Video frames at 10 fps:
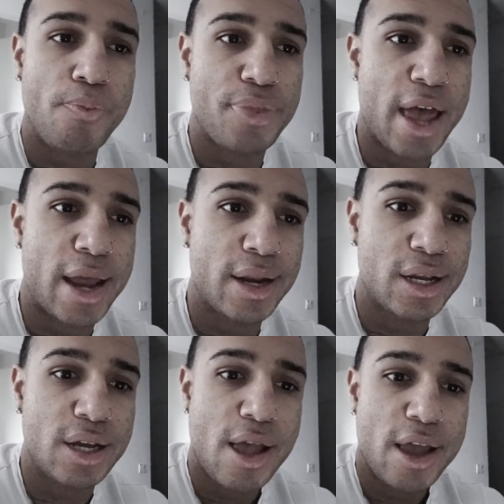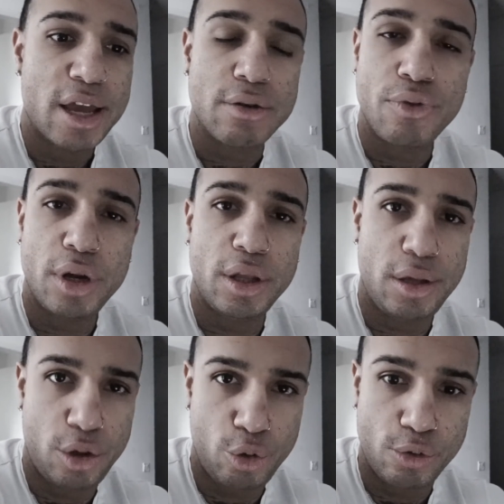that can really
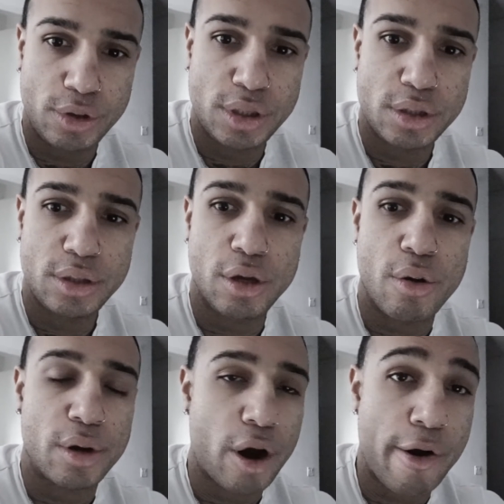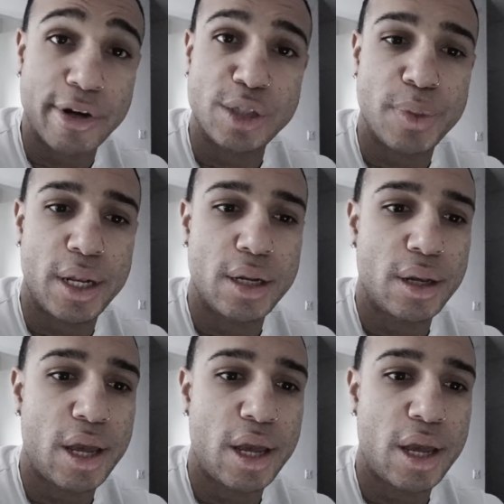use, encouragement,